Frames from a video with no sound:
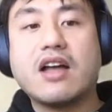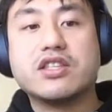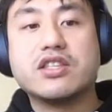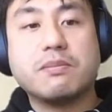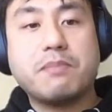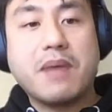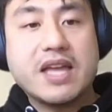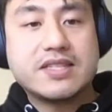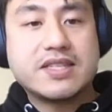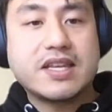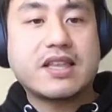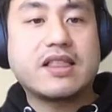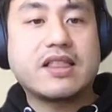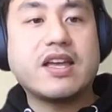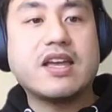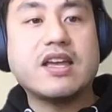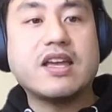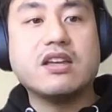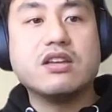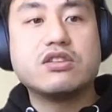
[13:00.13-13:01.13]
to
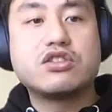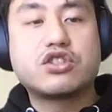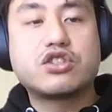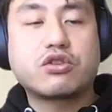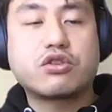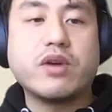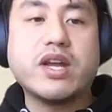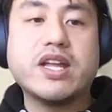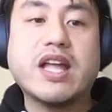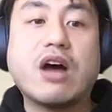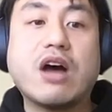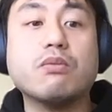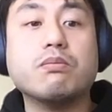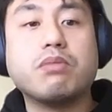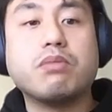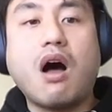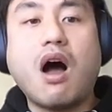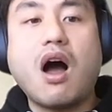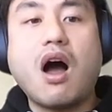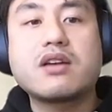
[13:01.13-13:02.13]
basically screen out
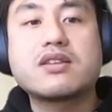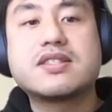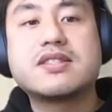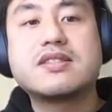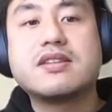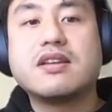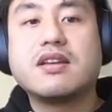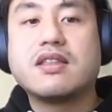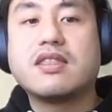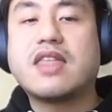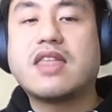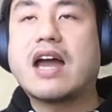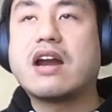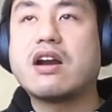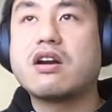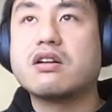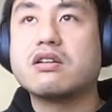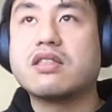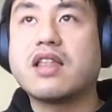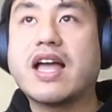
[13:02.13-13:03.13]
blocks that
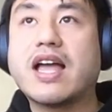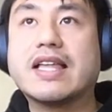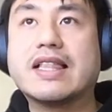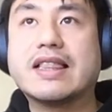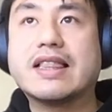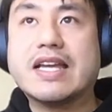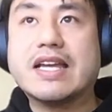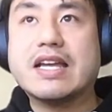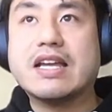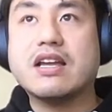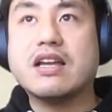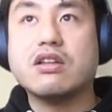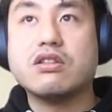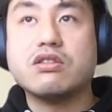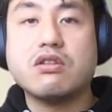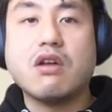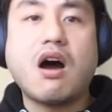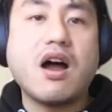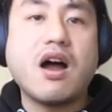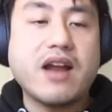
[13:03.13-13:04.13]
are likely
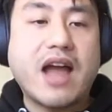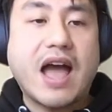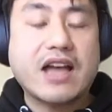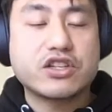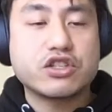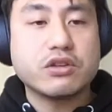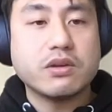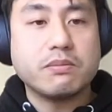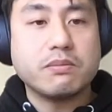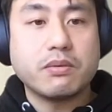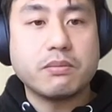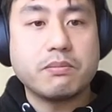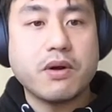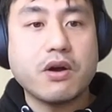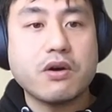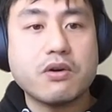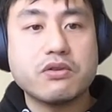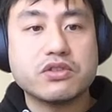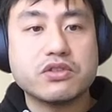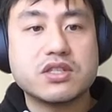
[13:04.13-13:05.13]
not actually
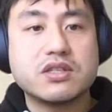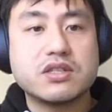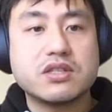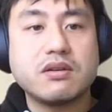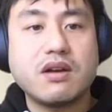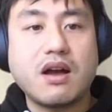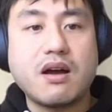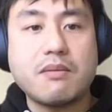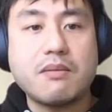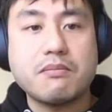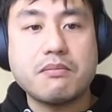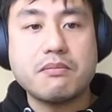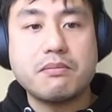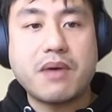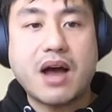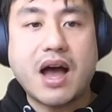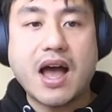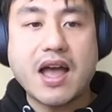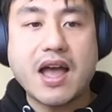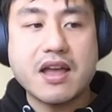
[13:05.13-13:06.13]
proposed
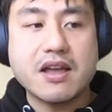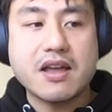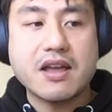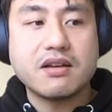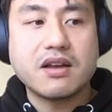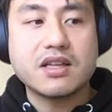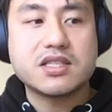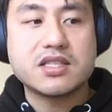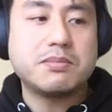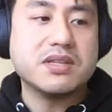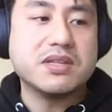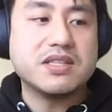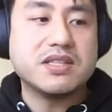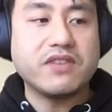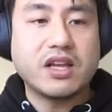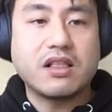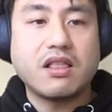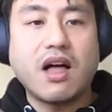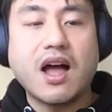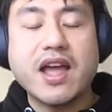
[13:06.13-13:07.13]
by a
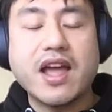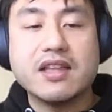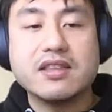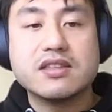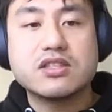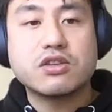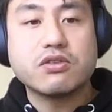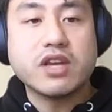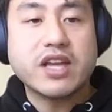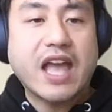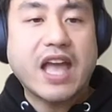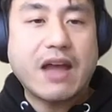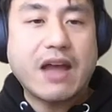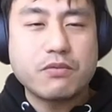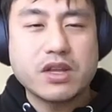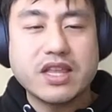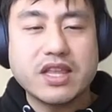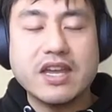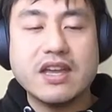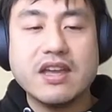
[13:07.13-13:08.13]
specific client. So you can't
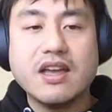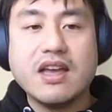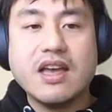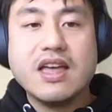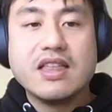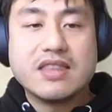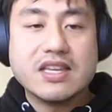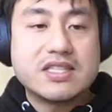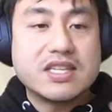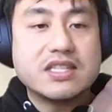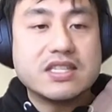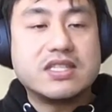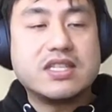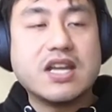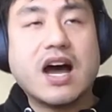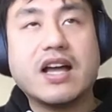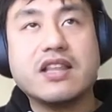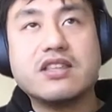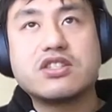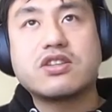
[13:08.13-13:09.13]
really, this is
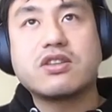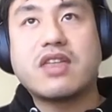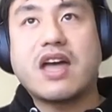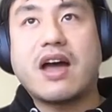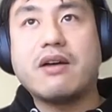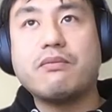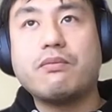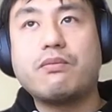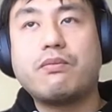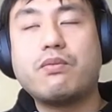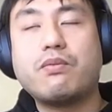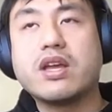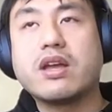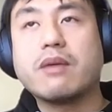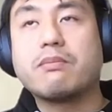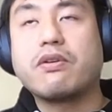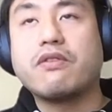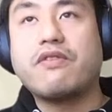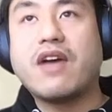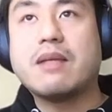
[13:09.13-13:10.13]
done so that we
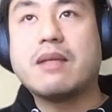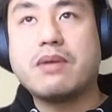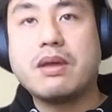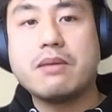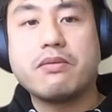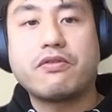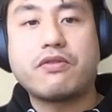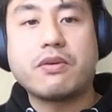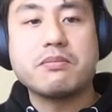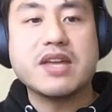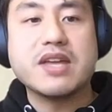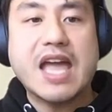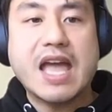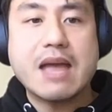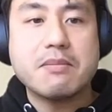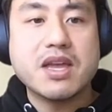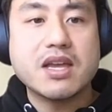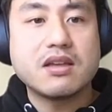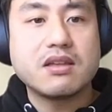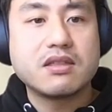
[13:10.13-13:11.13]
can prevent people from
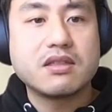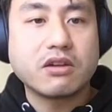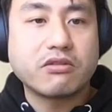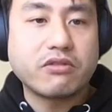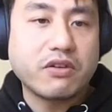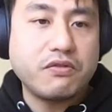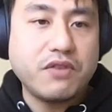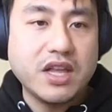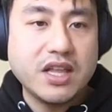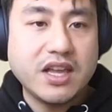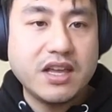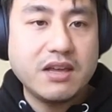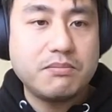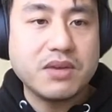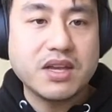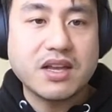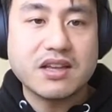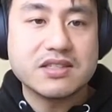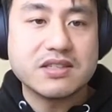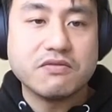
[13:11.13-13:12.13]
gaming the graffiti,
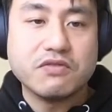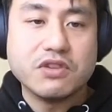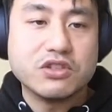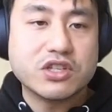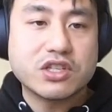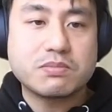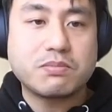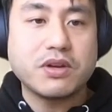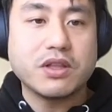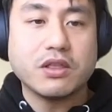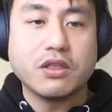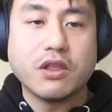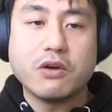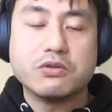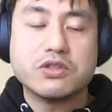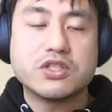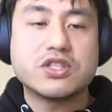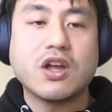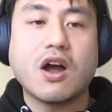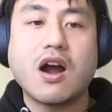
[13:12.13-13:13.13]
because if you just put
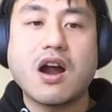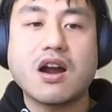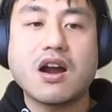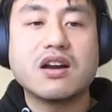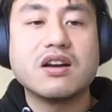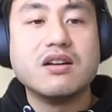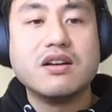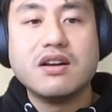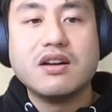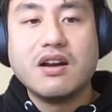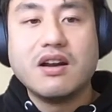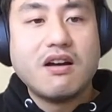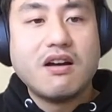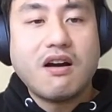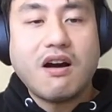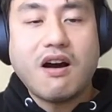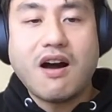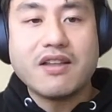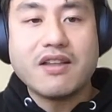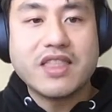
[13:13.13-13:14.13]
Lodestar
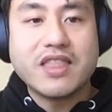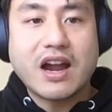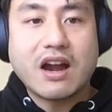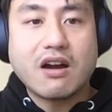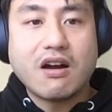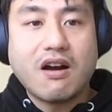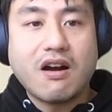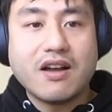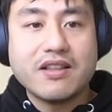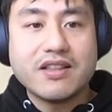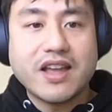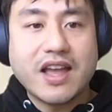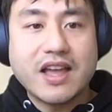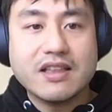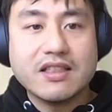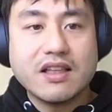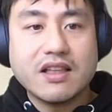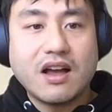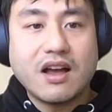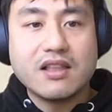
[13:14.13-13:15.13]
on there on
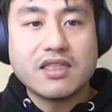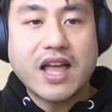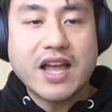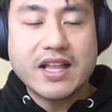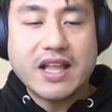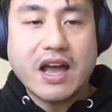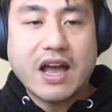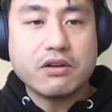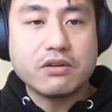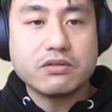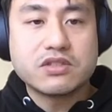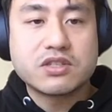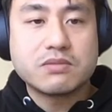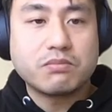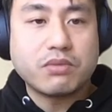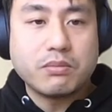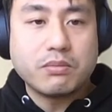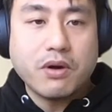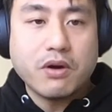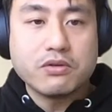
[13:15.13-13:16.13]
a lighthouse
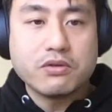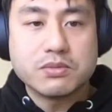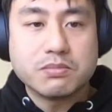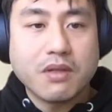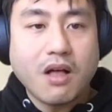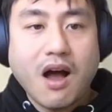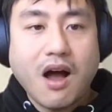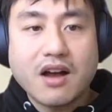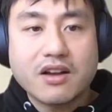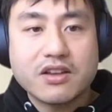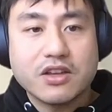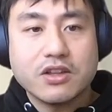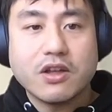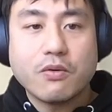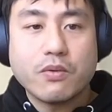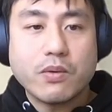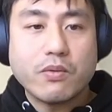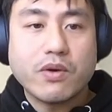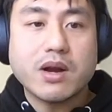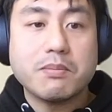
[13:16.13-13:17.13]
proposed block,
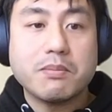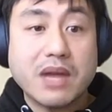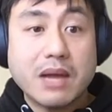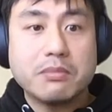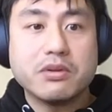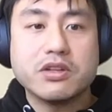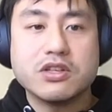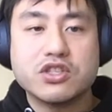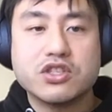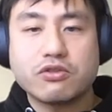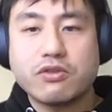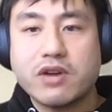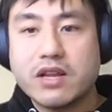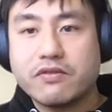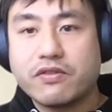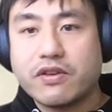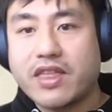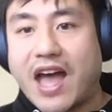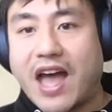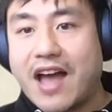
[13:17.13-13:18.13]
we want to be able to
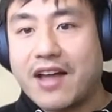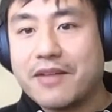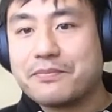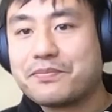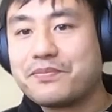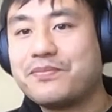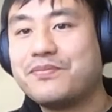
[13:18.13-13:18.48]
screen for that.